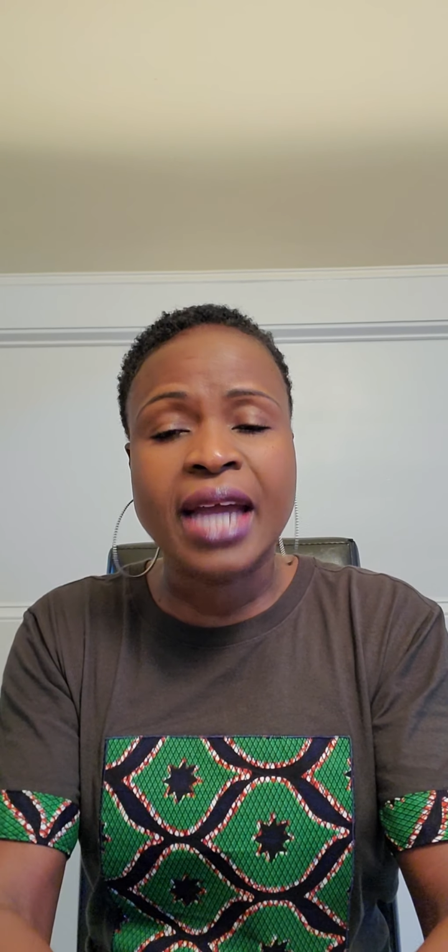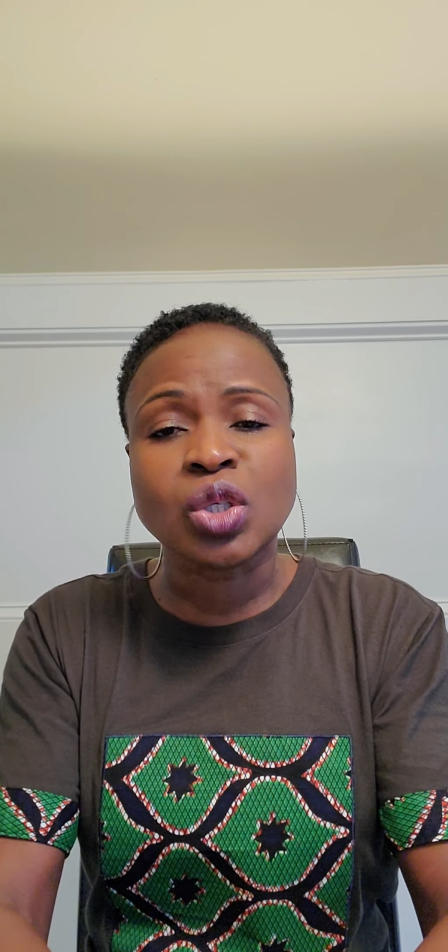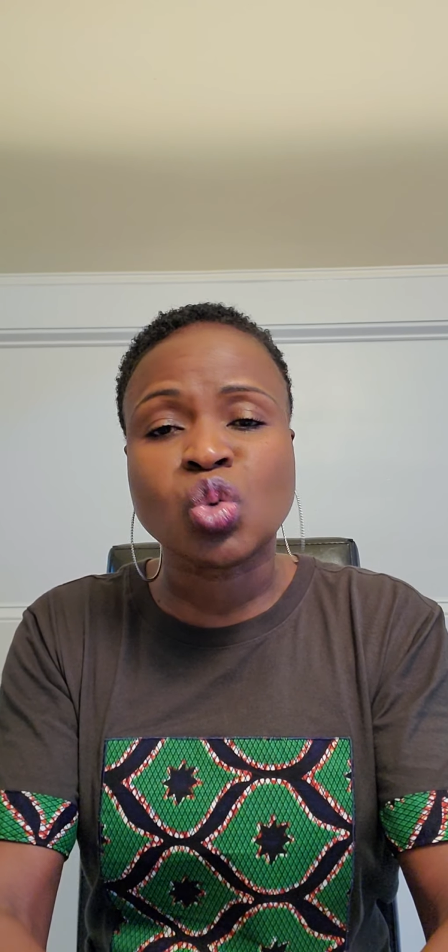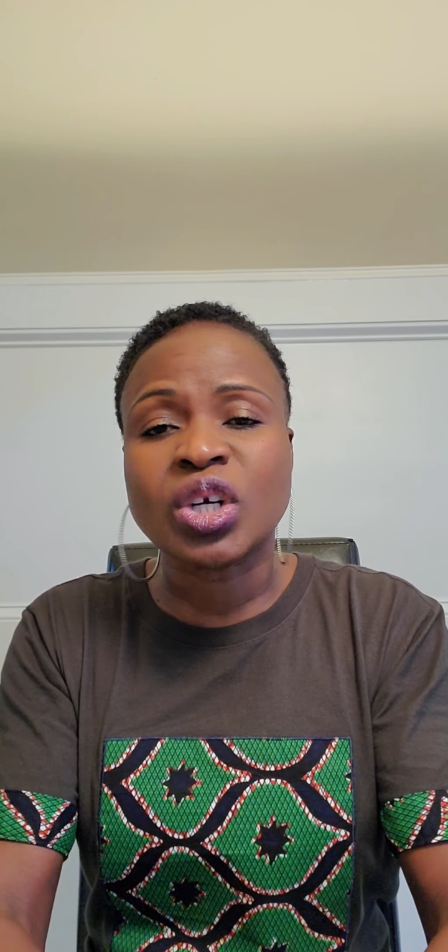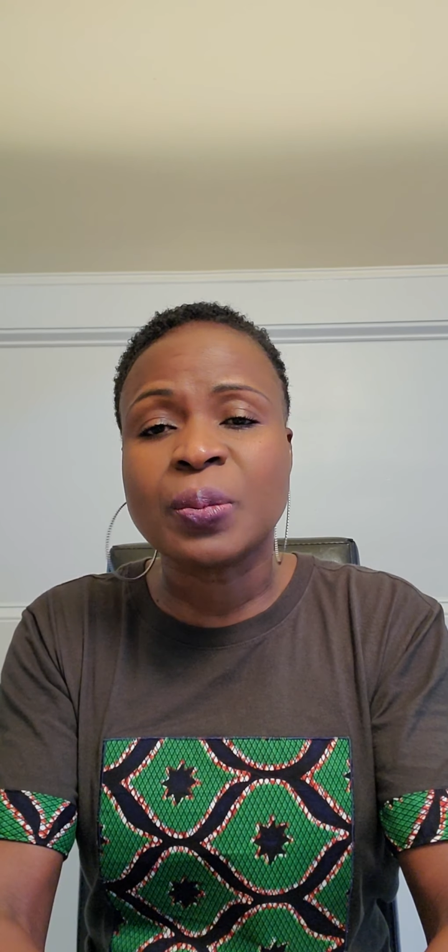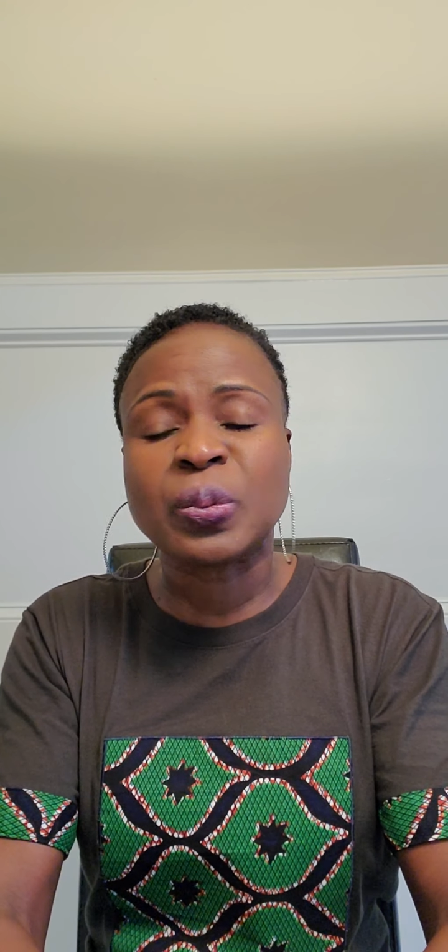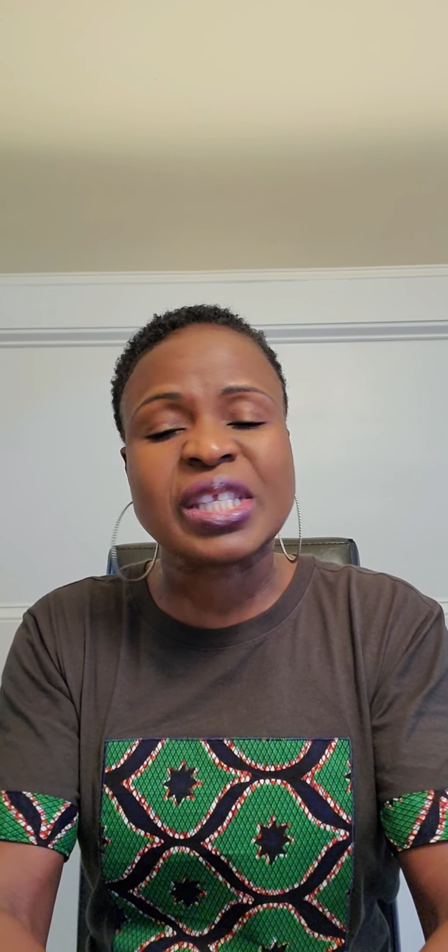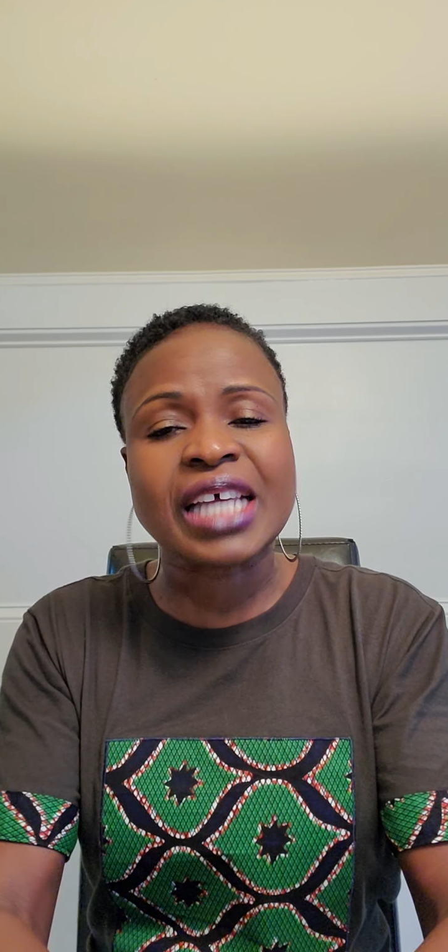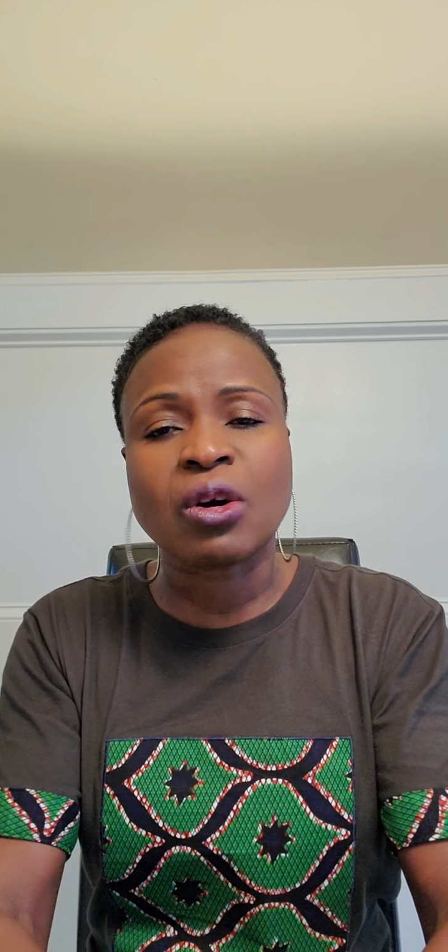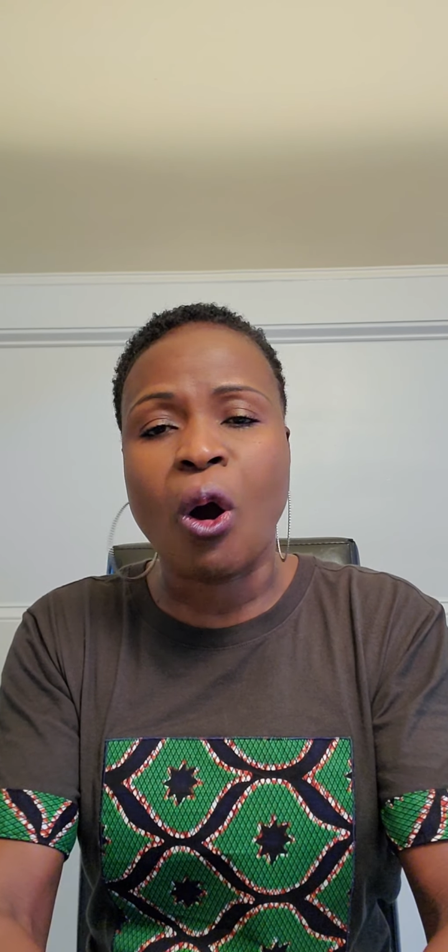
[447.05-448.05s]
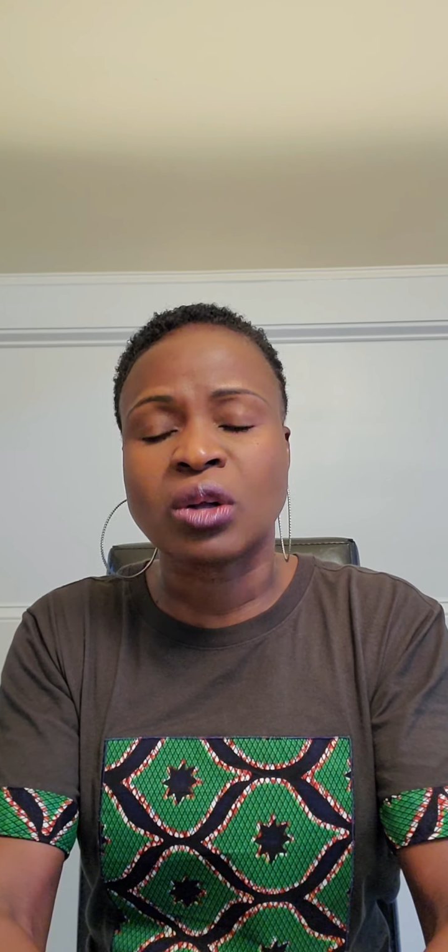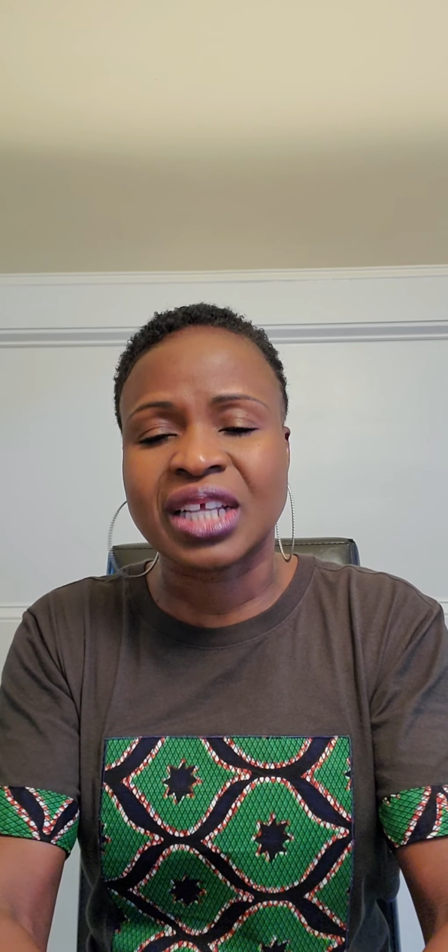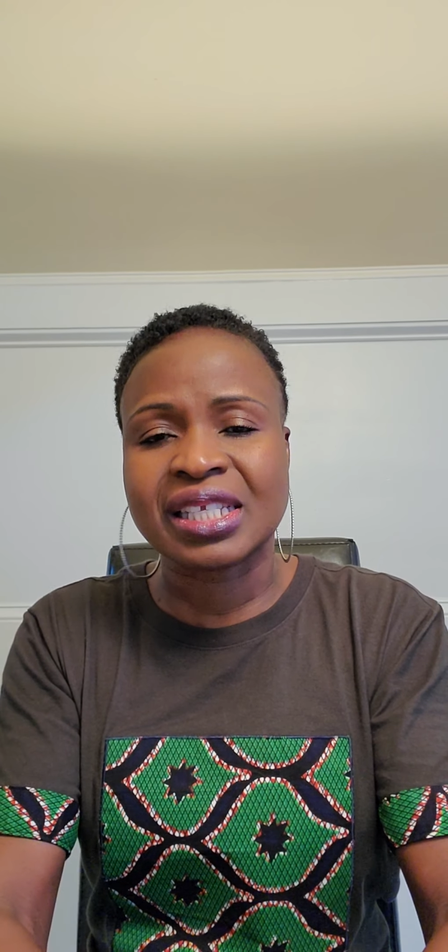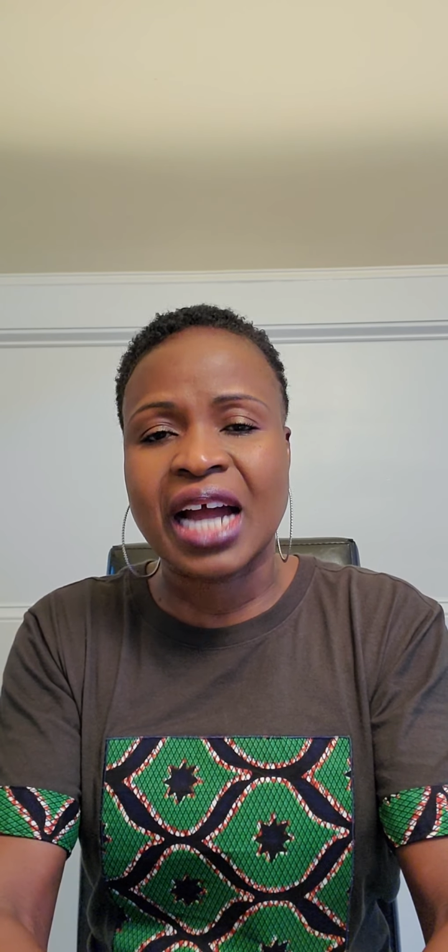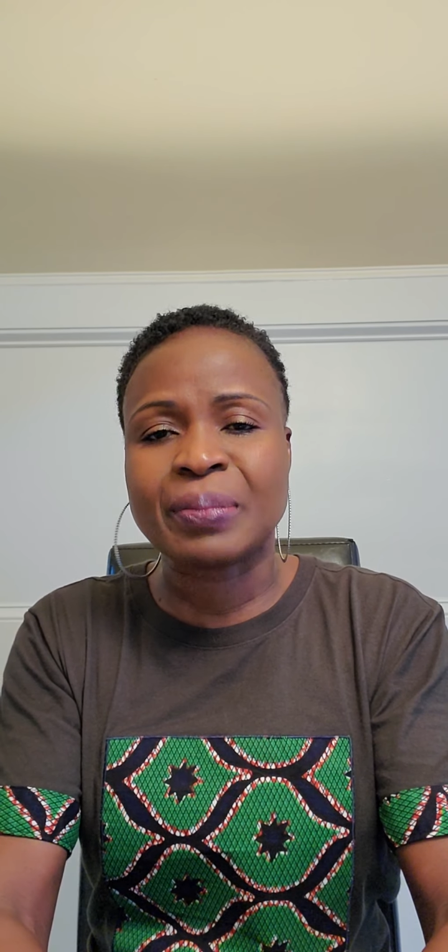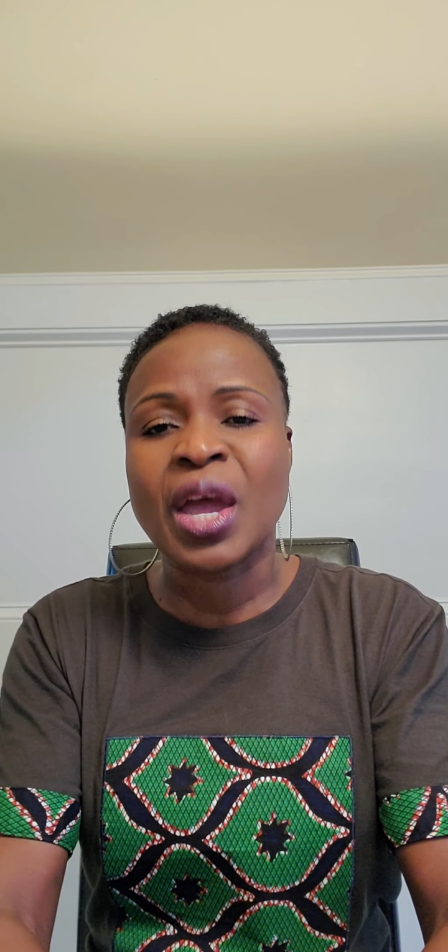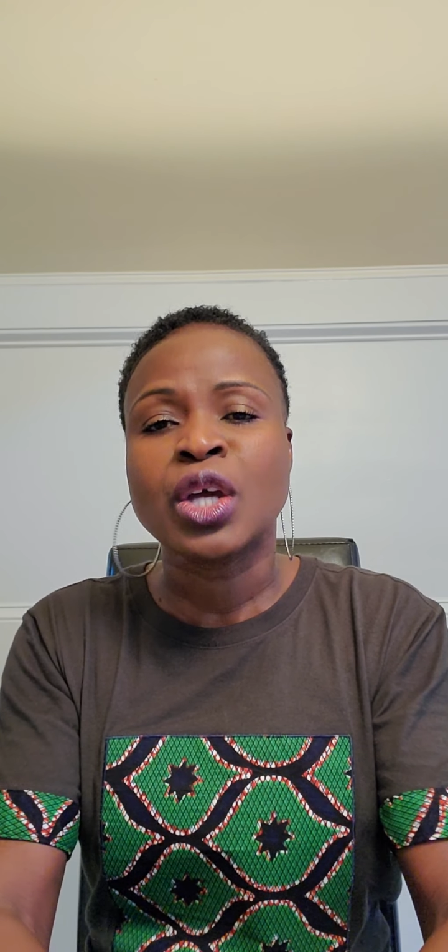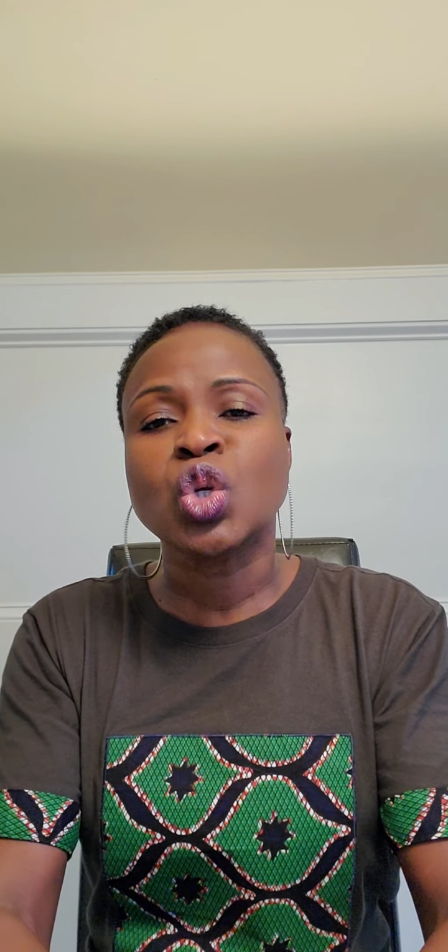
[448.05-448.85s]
and 20% all the time.